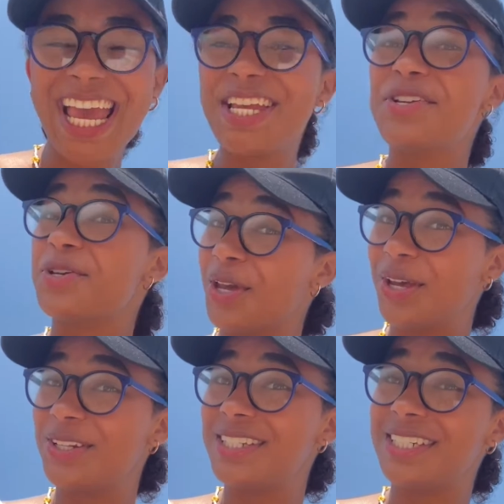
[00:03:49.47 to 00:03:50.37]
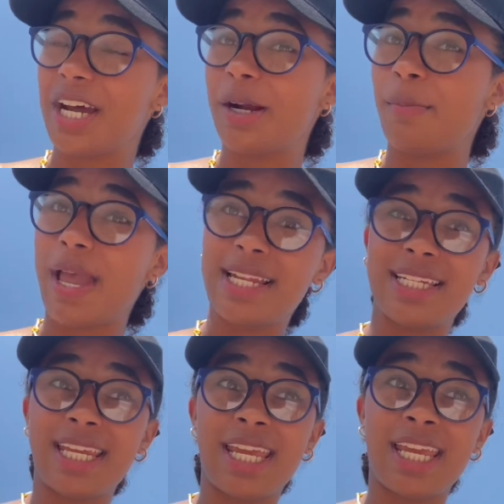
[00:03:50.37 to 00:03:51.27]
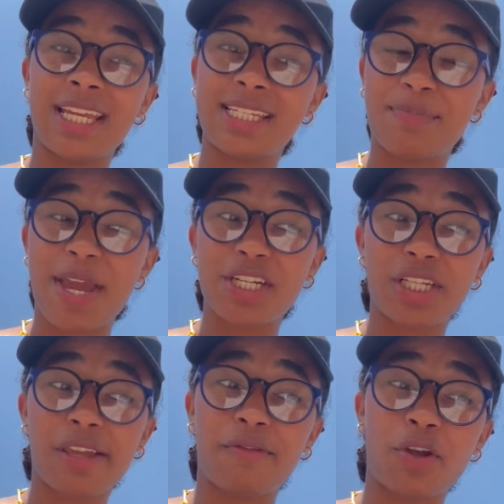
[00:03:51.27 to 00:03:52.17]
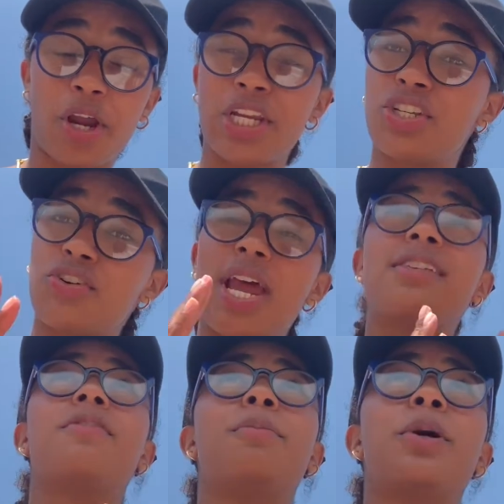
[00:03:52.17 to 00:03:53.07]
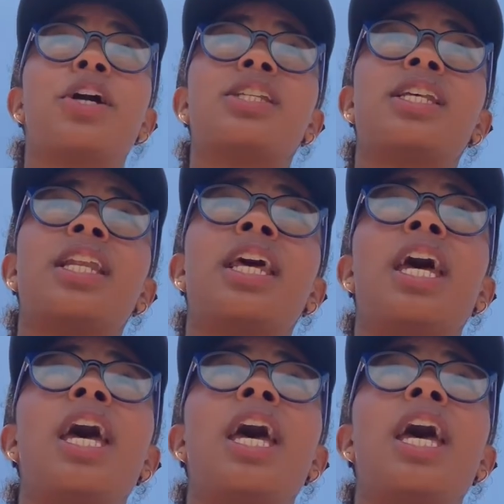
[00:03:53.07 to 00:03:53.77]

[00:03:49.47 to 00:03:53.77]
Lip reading: You could start meditating, especially if you're a stressful person.